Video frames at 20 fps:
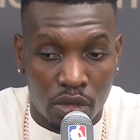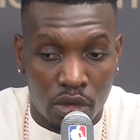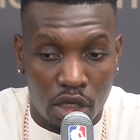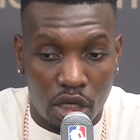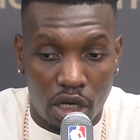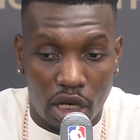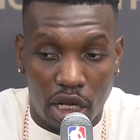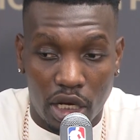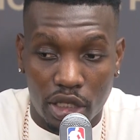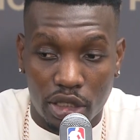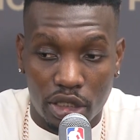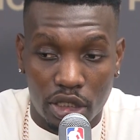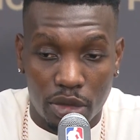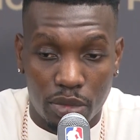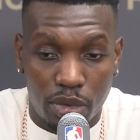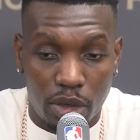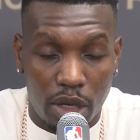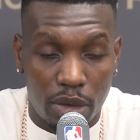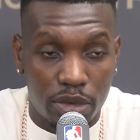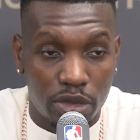a lot of team
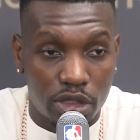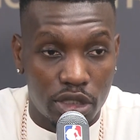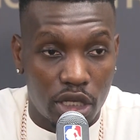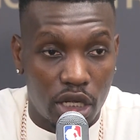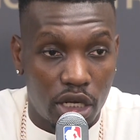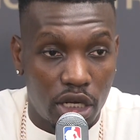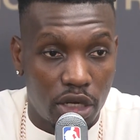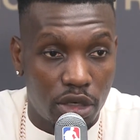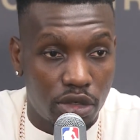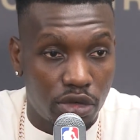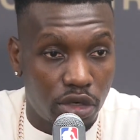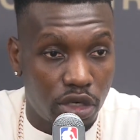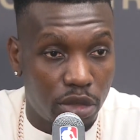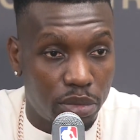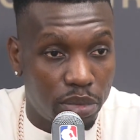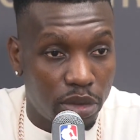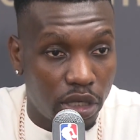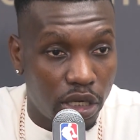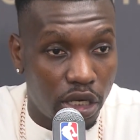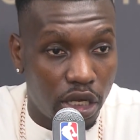probably saw that during the
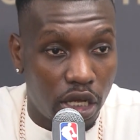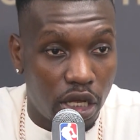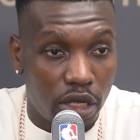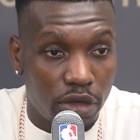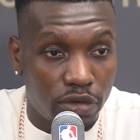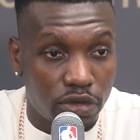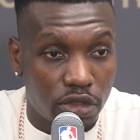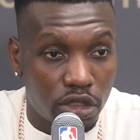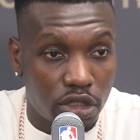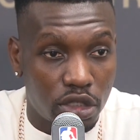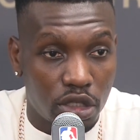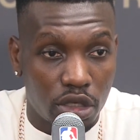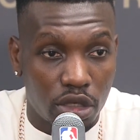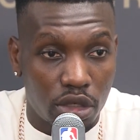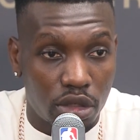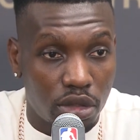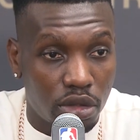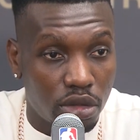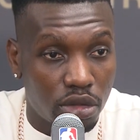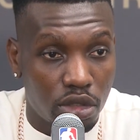playoff. Just
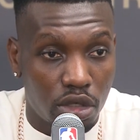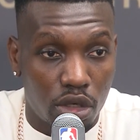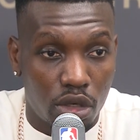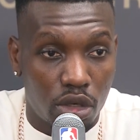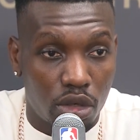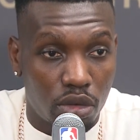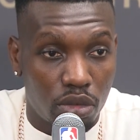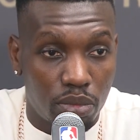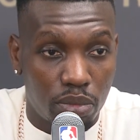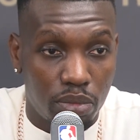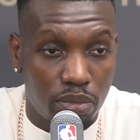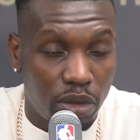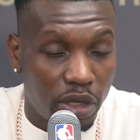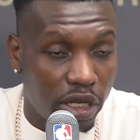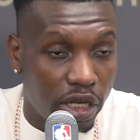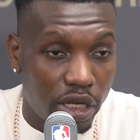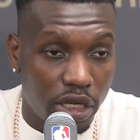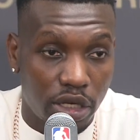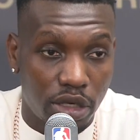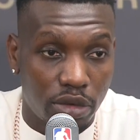the you know
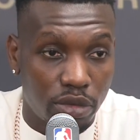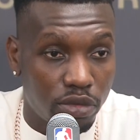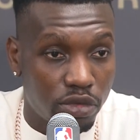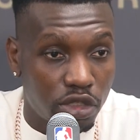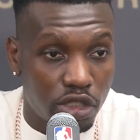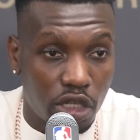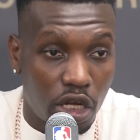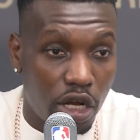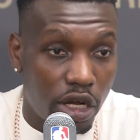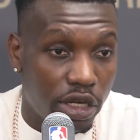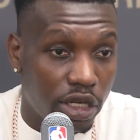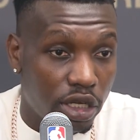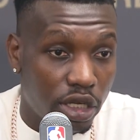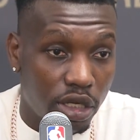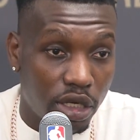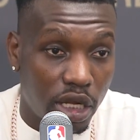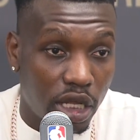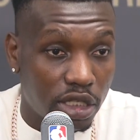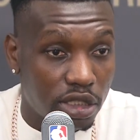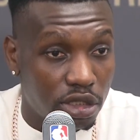playing,
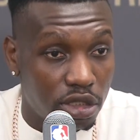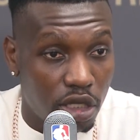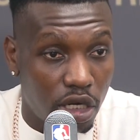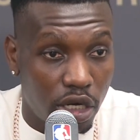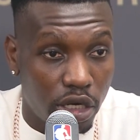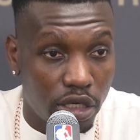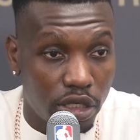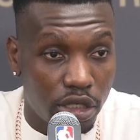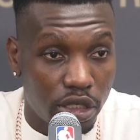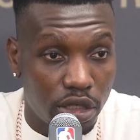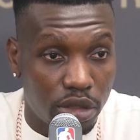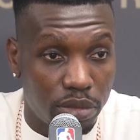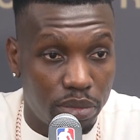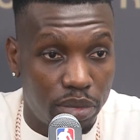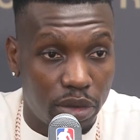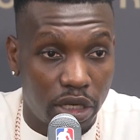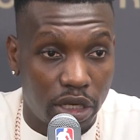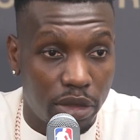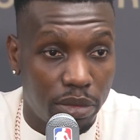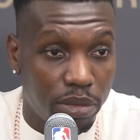starting, not starting,
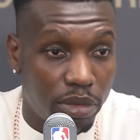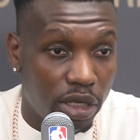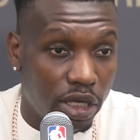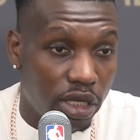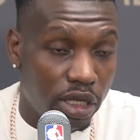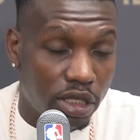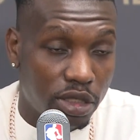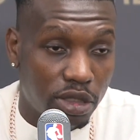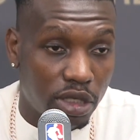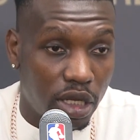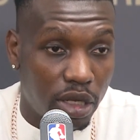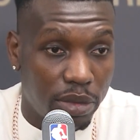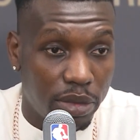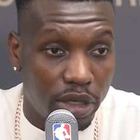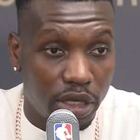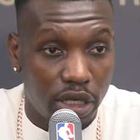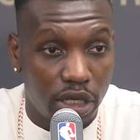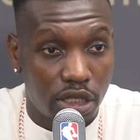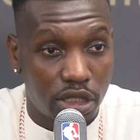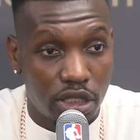playing minutes, not
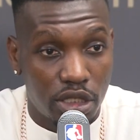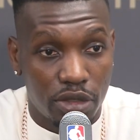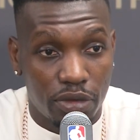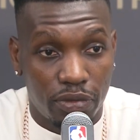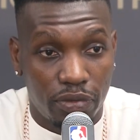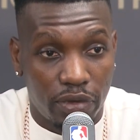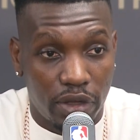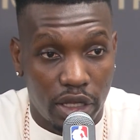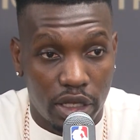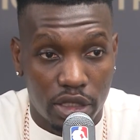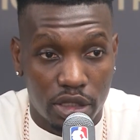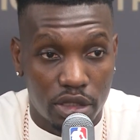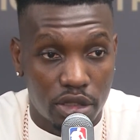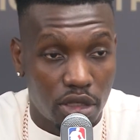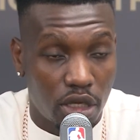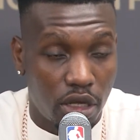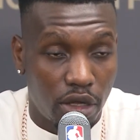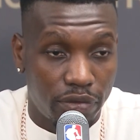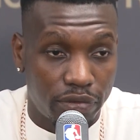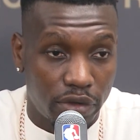minutes, defense,
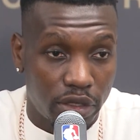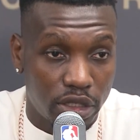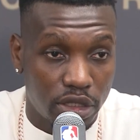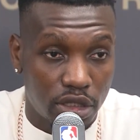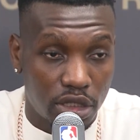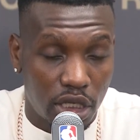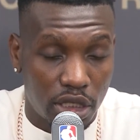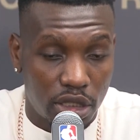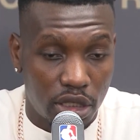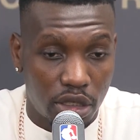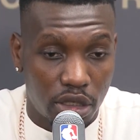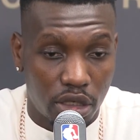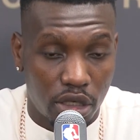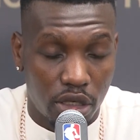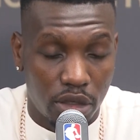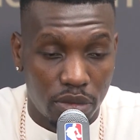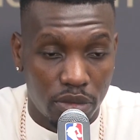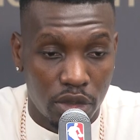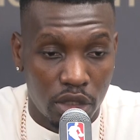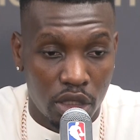offense. I think
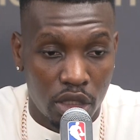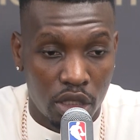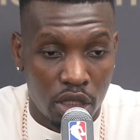um,